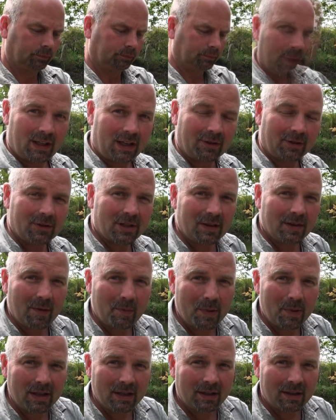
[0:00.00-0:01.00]
and I'll just give a
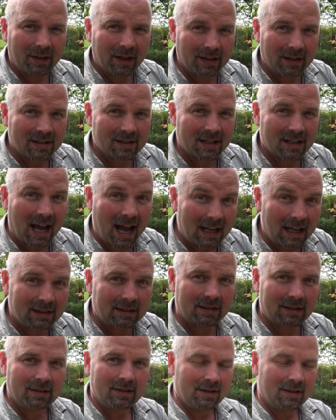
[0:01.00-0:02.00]
big thanks to
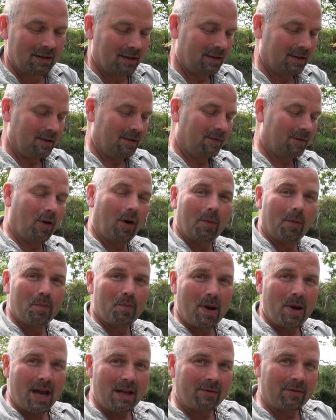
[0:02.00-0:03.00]
Ant from
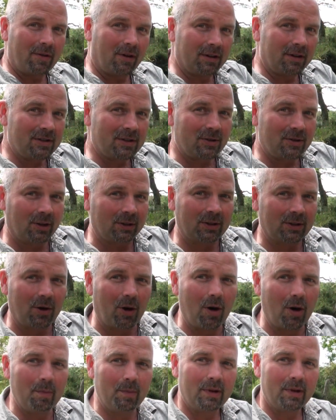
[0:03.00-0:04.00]

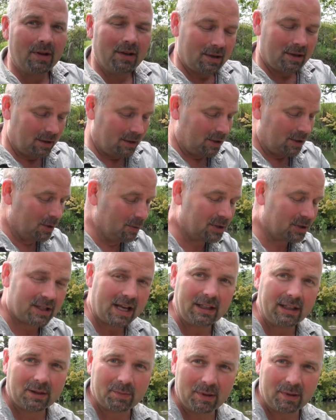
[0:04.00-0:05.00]
penrods.com who
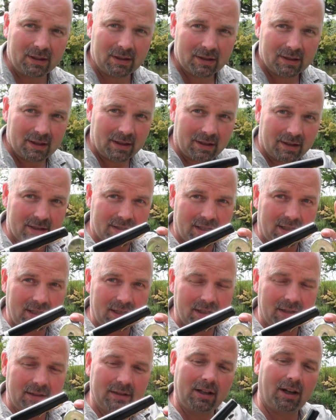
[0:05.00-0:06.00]
sent me this
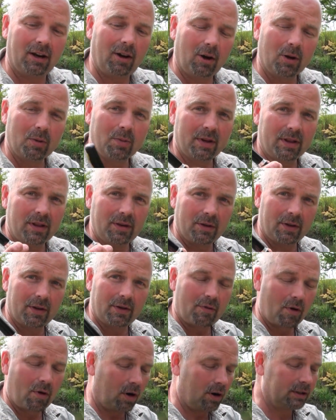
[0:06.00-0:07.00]
gear along with
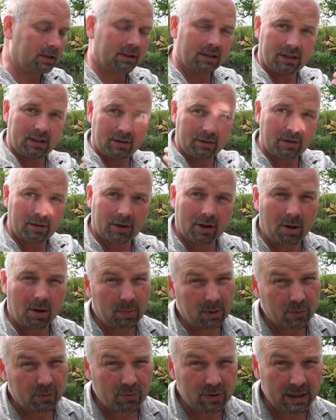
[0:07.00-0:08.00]
another rod and another
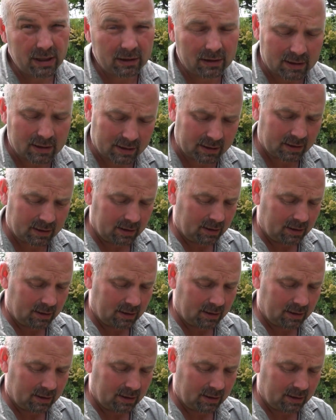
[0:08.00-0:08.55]
couple of reels,